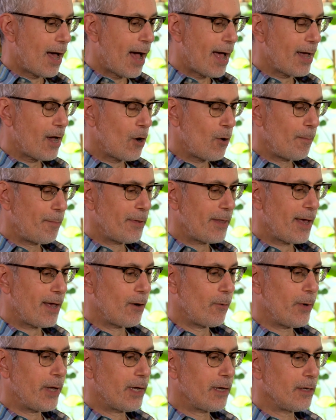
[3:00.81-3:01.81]
I hope
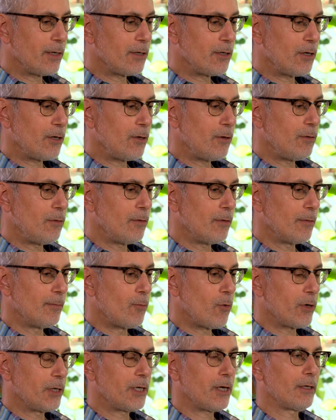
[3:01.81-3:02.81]
that we can do
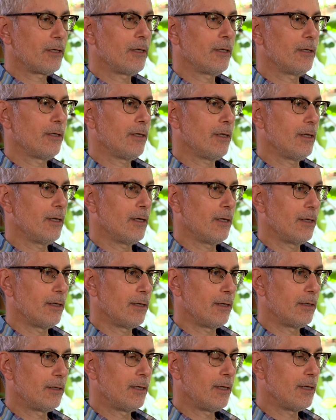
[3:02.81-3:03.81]
more justice to
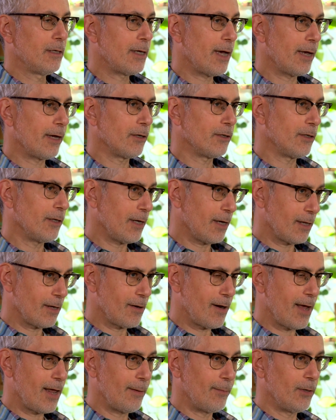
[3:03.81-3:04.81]
the, to the tigers and the
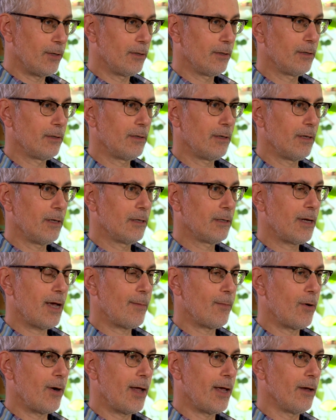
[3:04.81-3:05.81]
other animals this
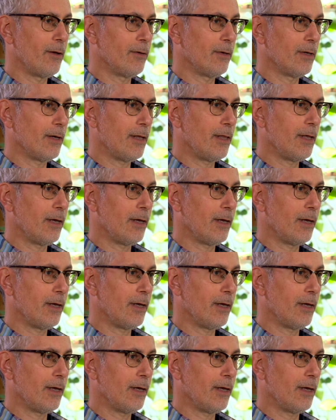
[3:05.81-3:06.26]
time around.